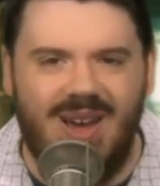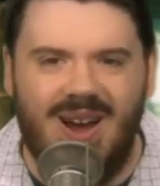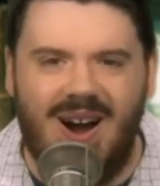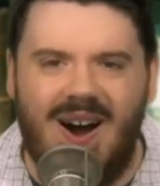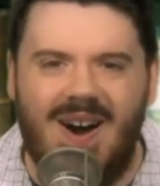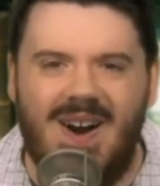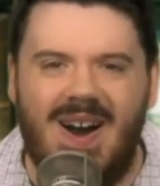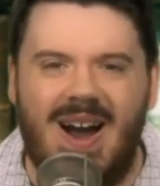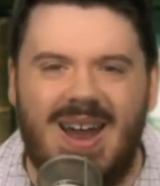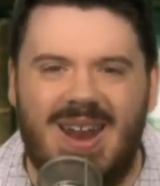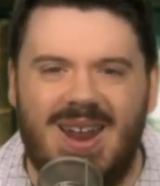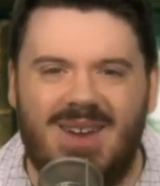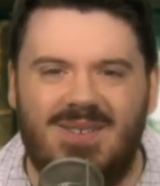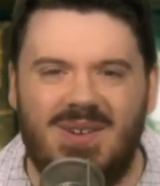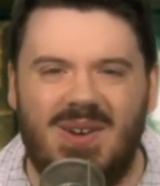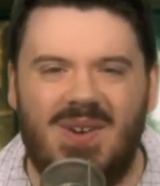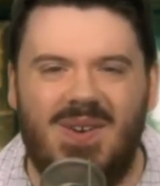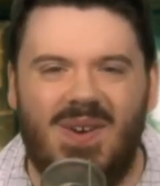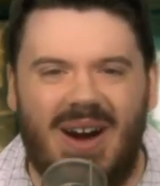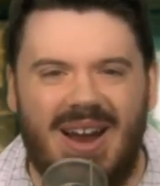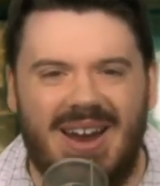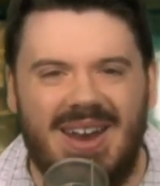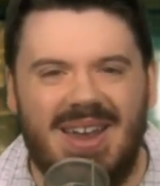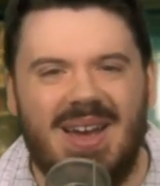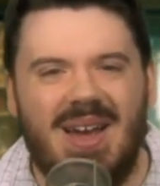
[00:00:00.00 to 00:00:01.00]
All right,
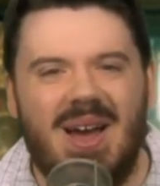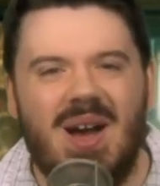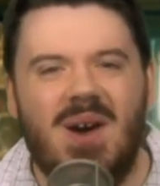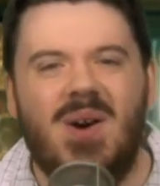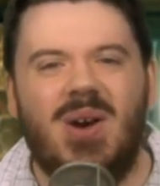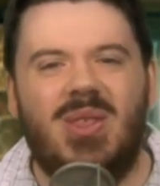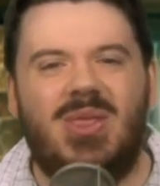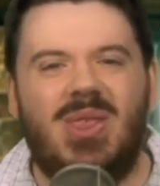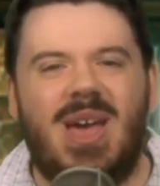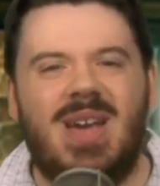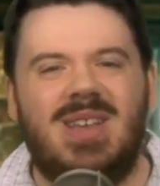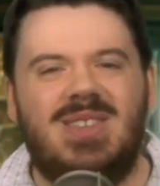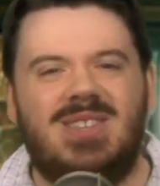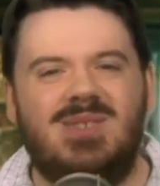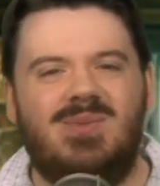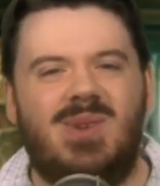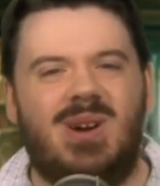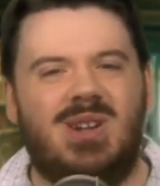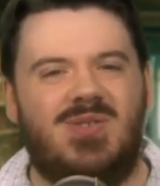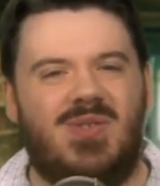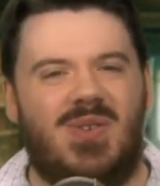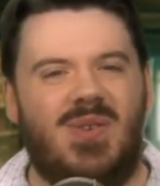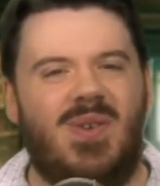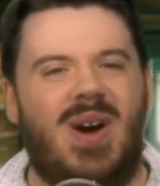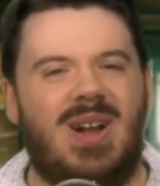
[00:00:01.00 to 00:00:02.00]
everyone. Well, thanks so
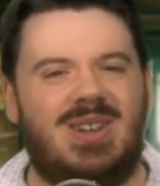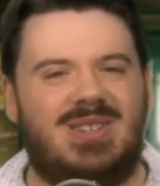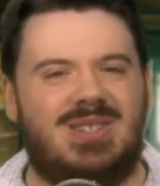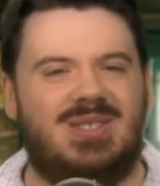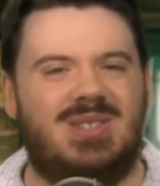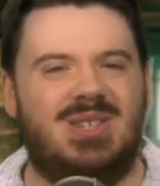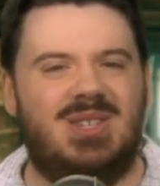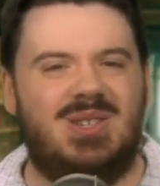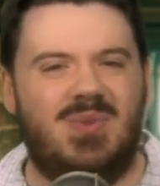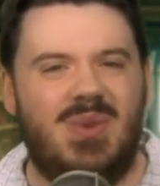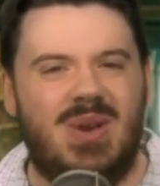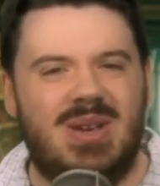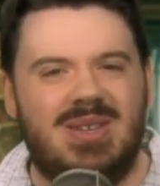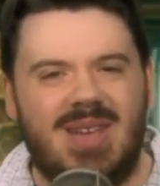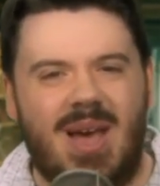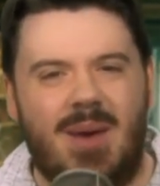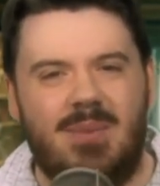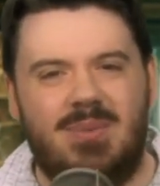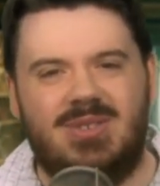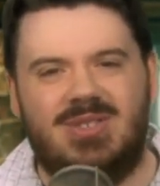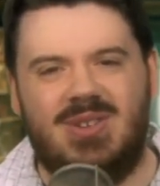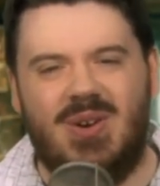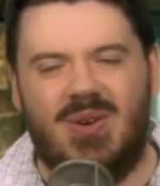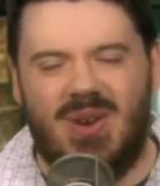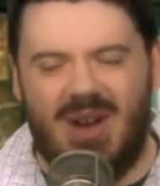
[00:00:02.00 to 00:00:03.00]
much for watching this week's
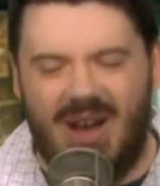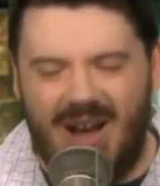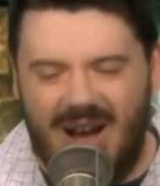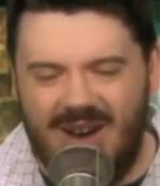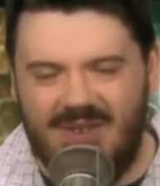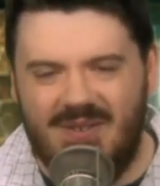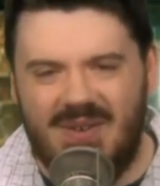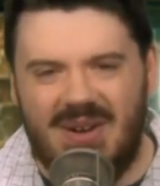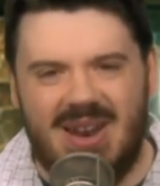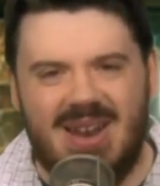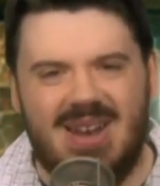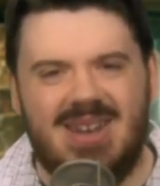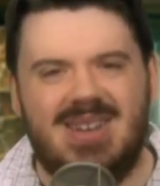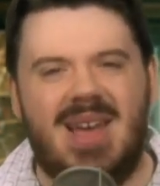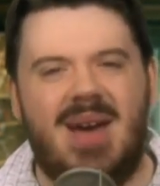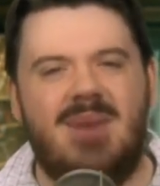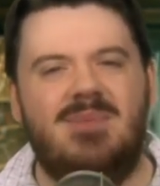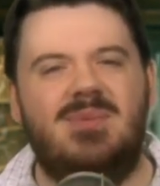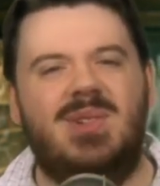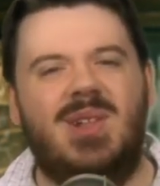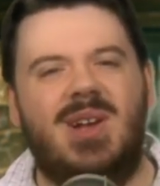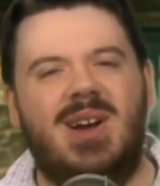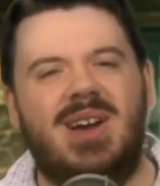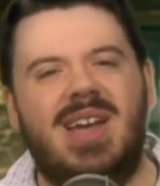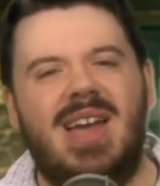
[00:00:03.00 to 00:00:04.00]
episode of An In
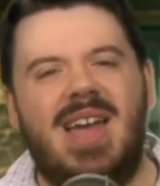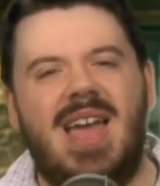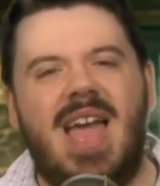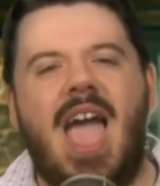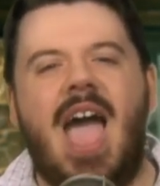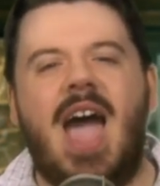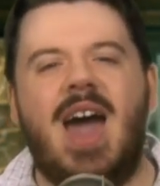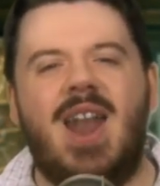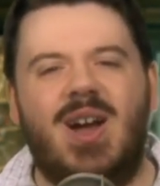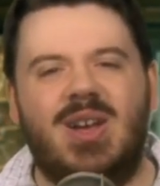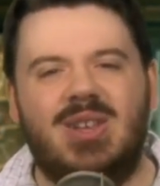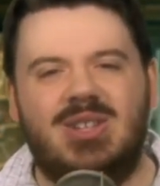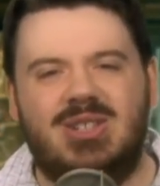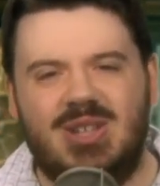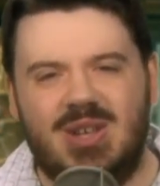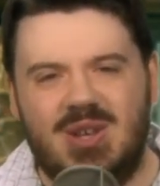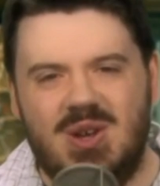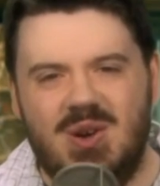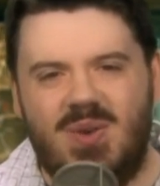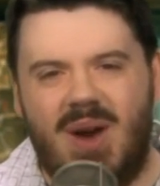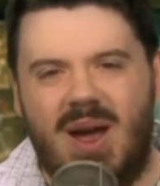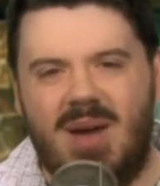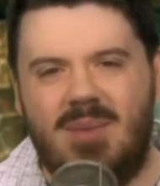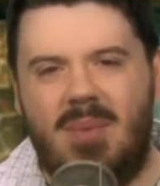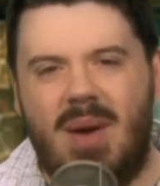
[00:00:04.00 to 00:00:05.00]
Depth Look, and I'll see
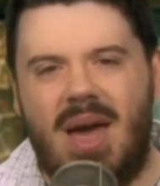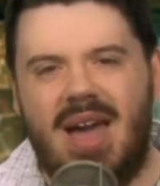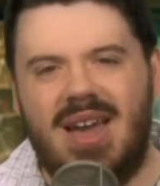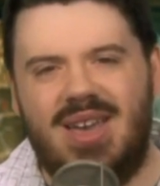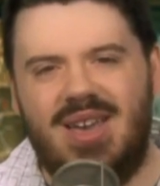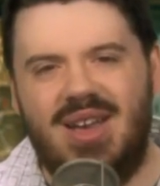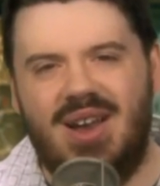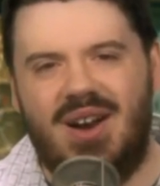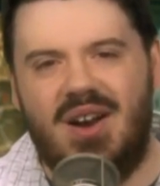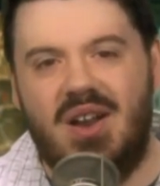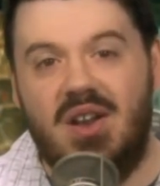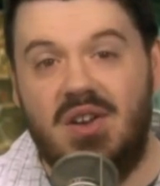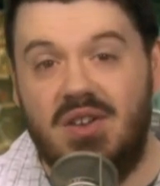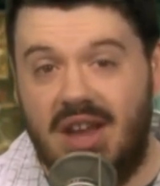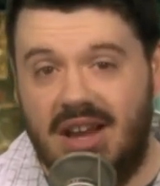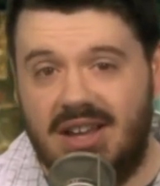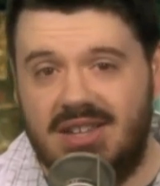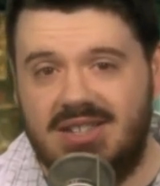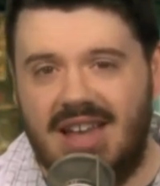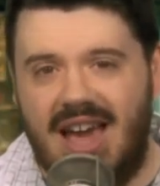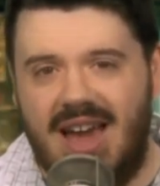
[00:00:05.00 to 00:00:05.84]
you right back here next